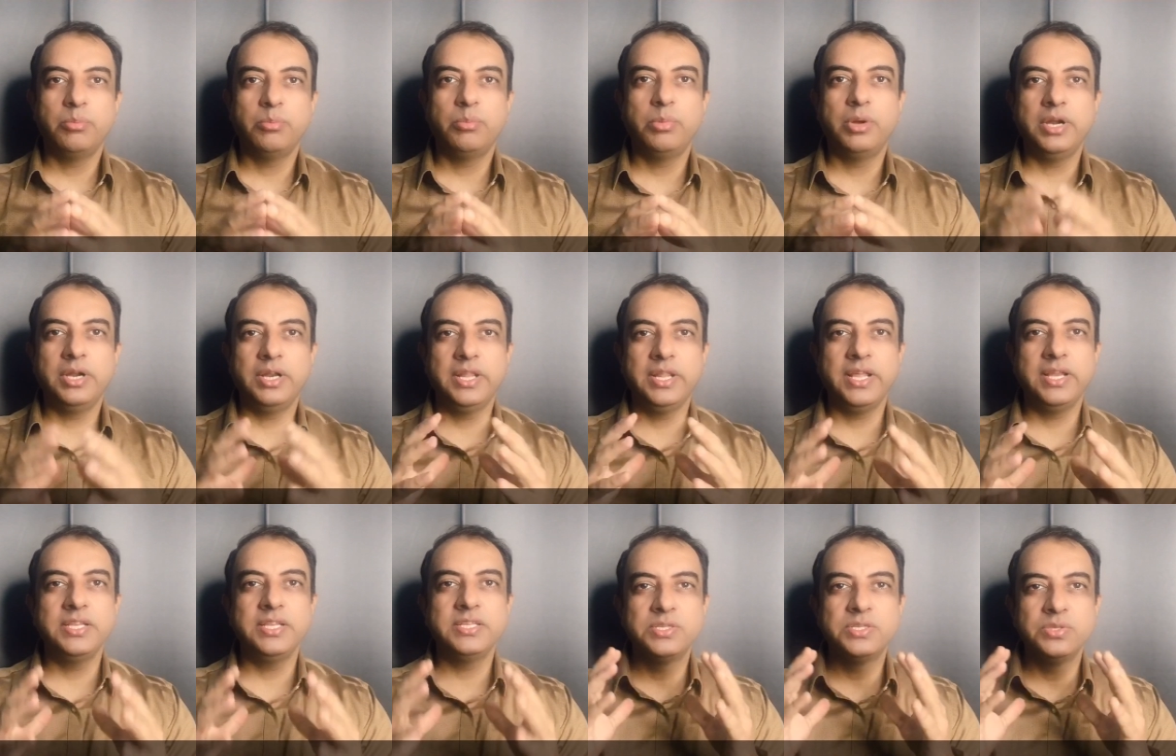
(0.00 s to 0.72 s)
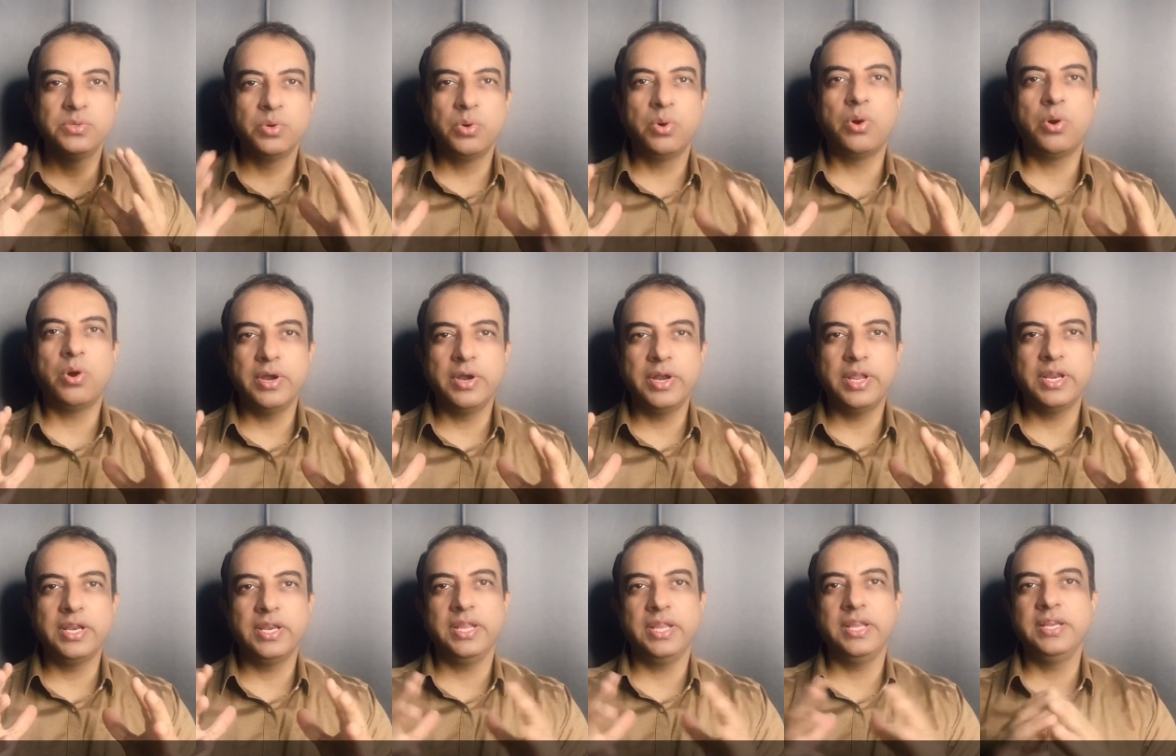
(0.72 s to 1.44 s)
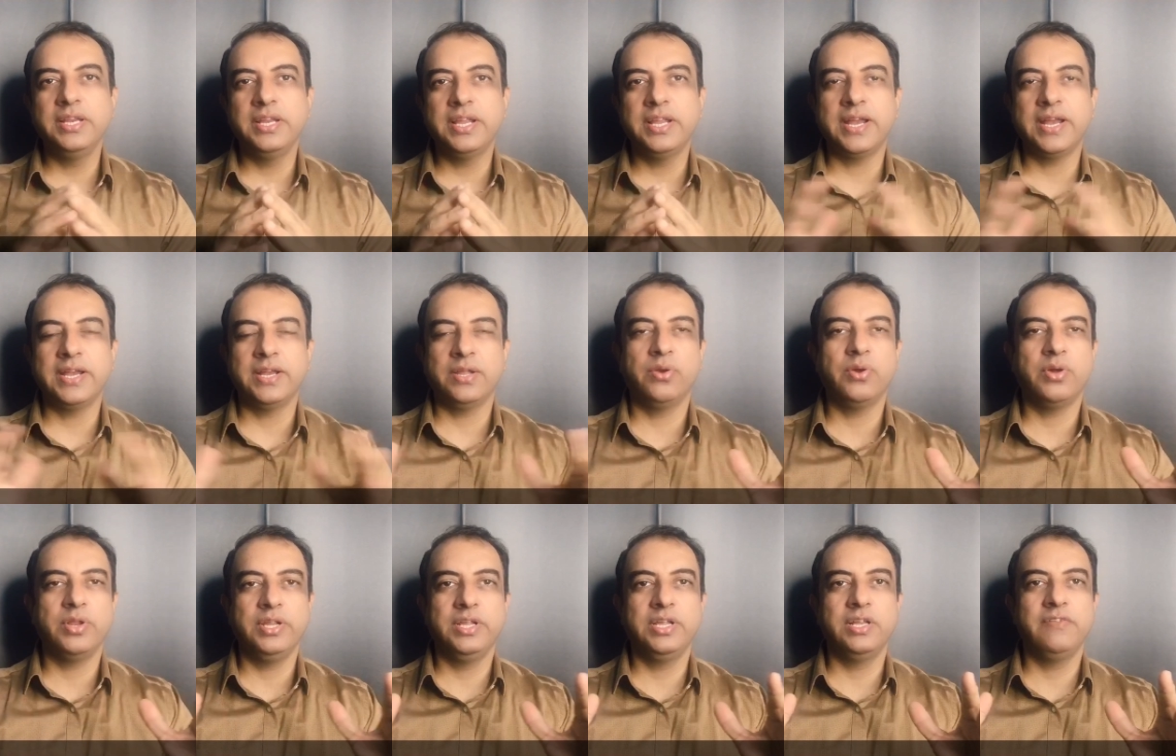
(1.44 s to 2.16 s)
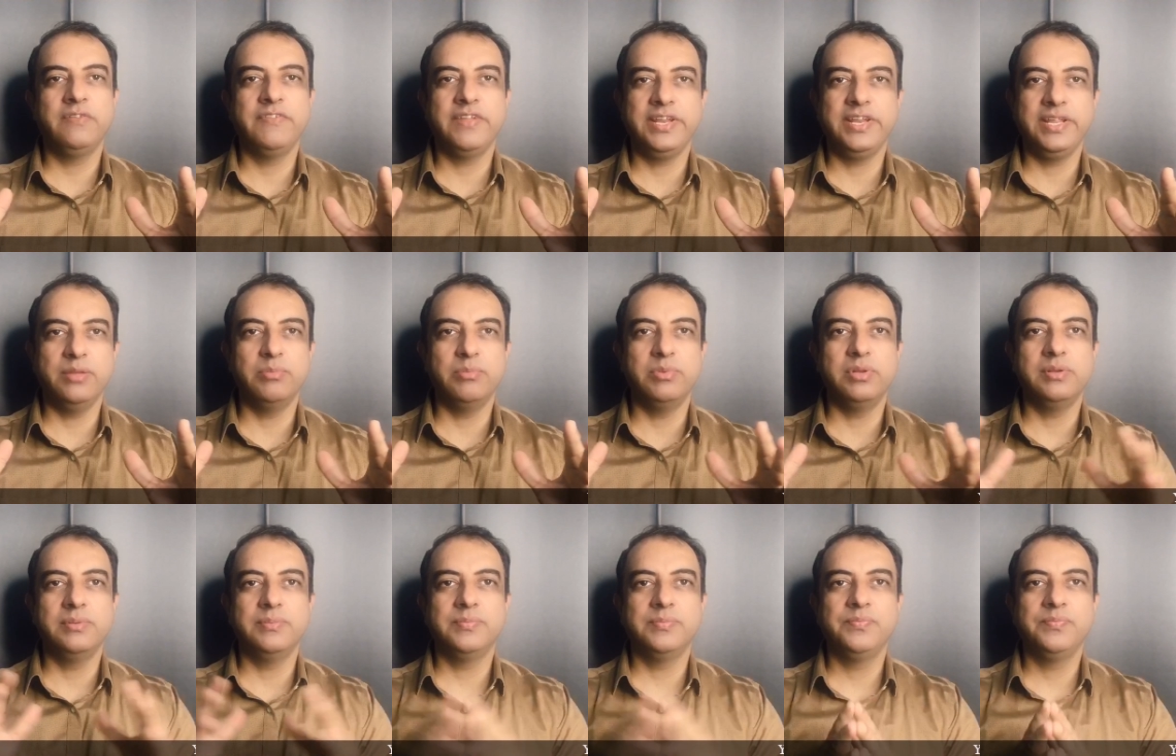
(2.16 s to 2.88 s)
but there is no order in categorical variable.